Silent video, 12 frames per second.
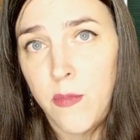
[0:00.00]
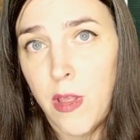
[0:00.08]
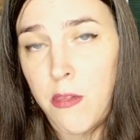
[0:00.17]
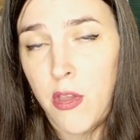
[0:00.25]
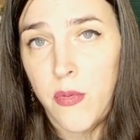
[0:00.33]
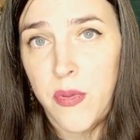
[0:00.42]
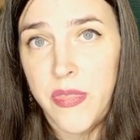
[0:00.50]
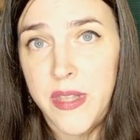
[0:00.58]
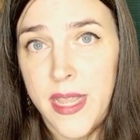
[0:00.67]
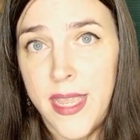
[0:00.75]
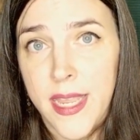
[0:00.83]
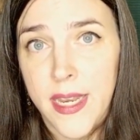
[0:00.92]
along with the
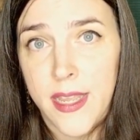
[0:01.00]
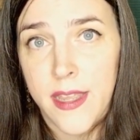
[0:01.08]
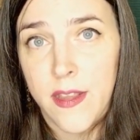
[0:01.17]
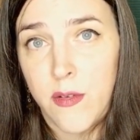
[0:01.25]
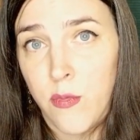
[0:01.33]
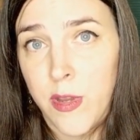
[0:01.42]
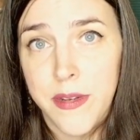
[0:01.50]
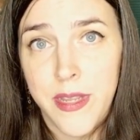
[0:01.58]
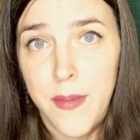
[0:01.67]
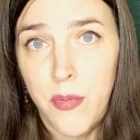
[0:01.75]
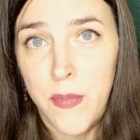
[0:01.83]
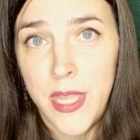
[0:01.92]
date and what
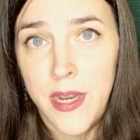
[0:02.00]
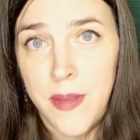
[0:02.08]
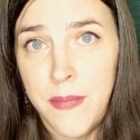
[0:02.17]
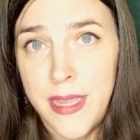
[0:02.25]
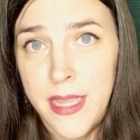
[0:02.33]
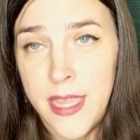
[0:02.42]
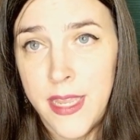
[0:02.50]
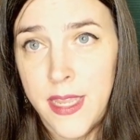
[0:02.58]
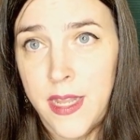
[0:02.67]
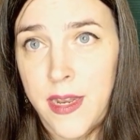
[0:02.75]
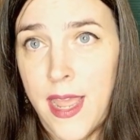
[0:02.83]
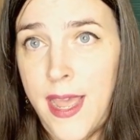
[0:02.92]
type of mead I'm making,
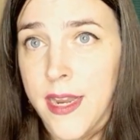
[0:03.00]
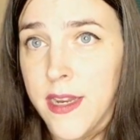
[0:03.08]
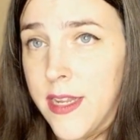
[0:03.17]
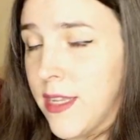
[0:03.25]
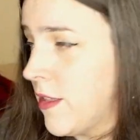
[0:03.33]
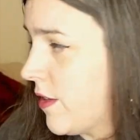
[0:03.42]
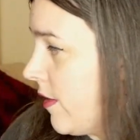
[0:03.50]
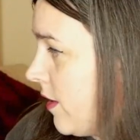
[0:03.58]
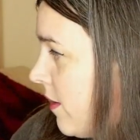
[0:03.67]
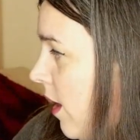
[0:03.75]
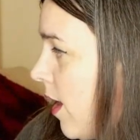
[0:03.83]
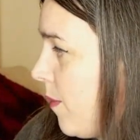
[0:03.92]
and added it to the
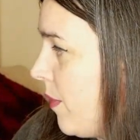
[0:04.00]
top,